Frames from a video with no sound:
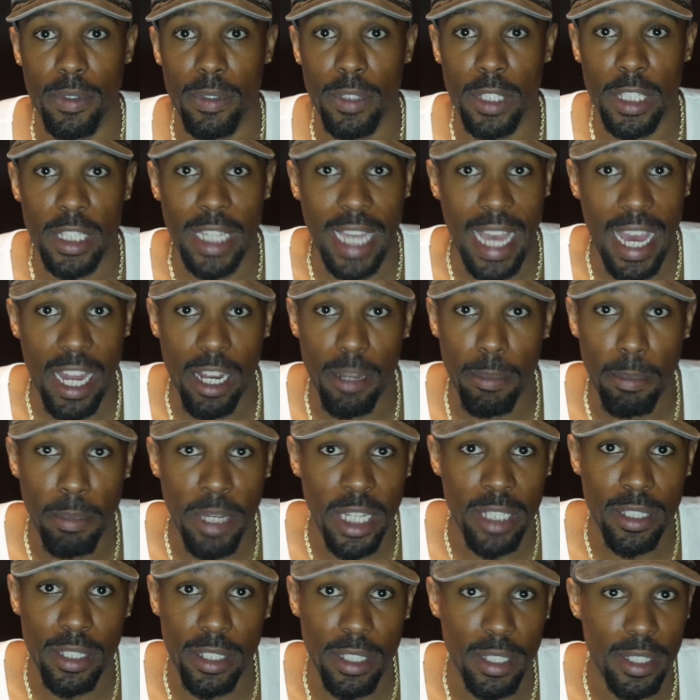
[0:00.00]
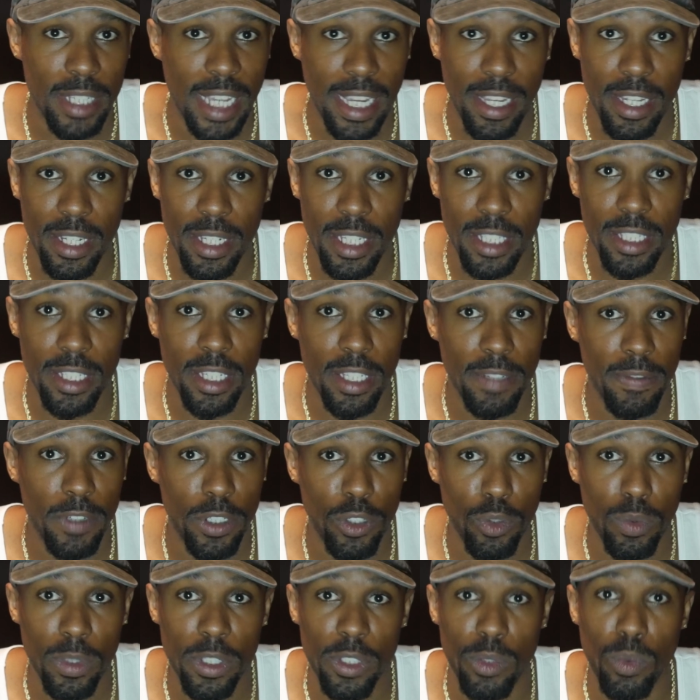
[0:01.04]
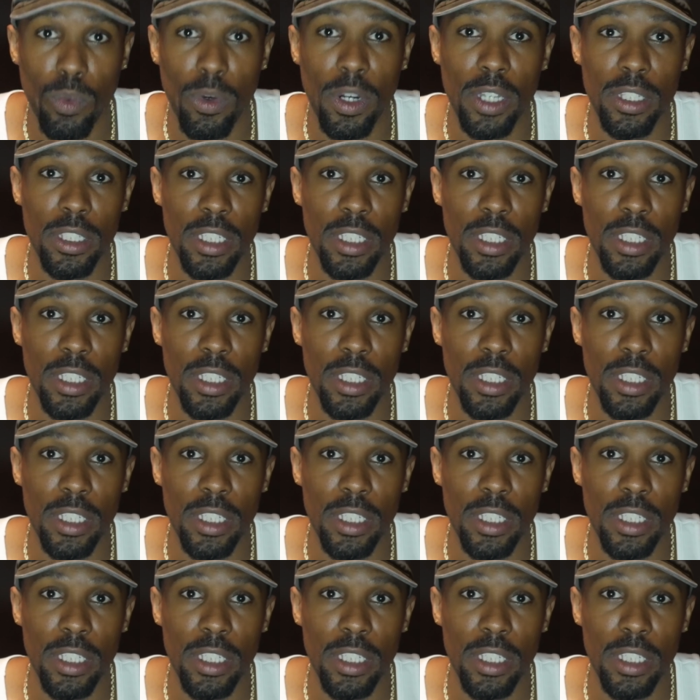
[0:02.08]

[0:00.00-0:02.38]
She had ambition. She'd take initiative to do what she wants.